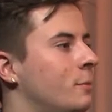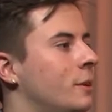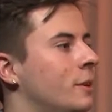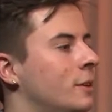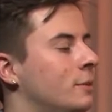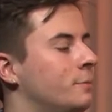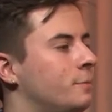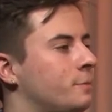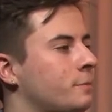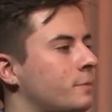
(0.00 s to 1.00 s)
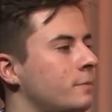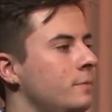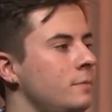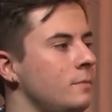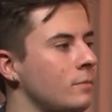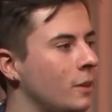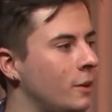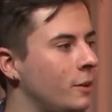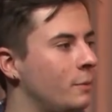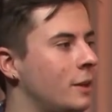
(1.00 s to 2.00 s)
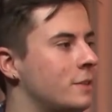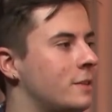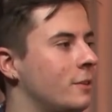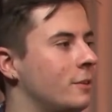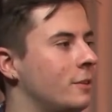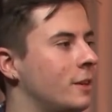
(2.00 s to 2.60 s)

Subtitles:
But he made it sound good.